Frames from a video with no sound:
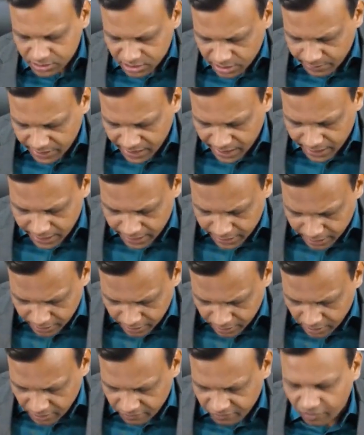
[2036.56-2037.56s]

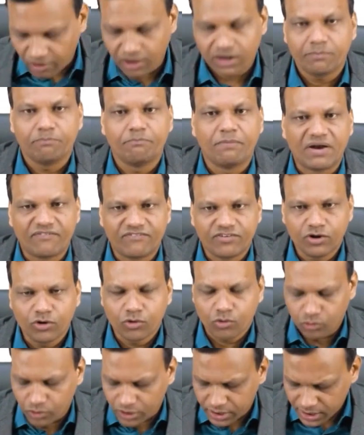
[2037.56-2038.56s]
Similarly, for
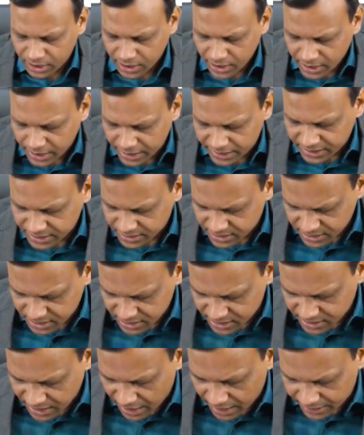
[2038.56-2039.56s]
mefloquine, it
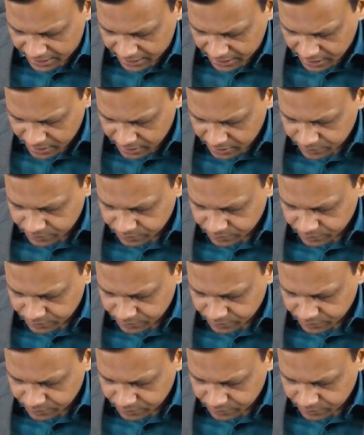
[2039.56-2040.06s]
is started